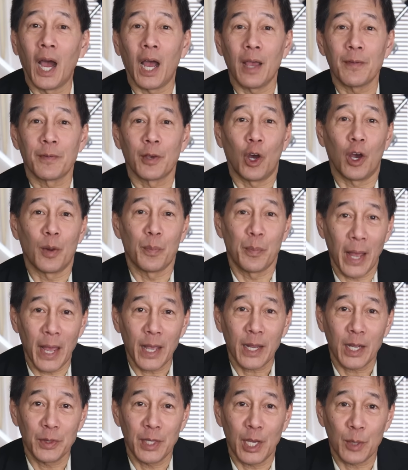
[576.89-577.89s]
I've gone
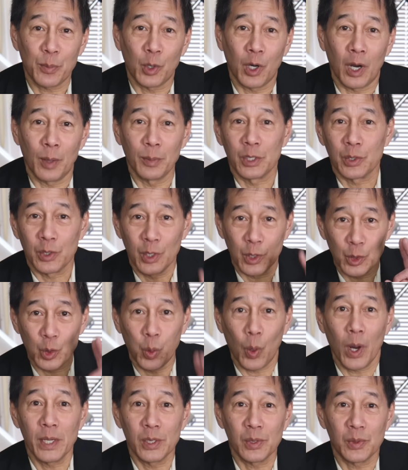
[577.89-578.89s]
back on that promise
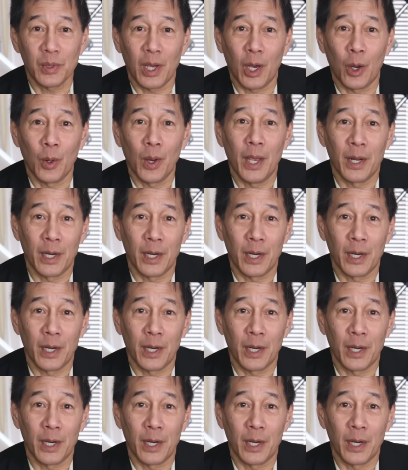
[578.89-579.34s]
twice now,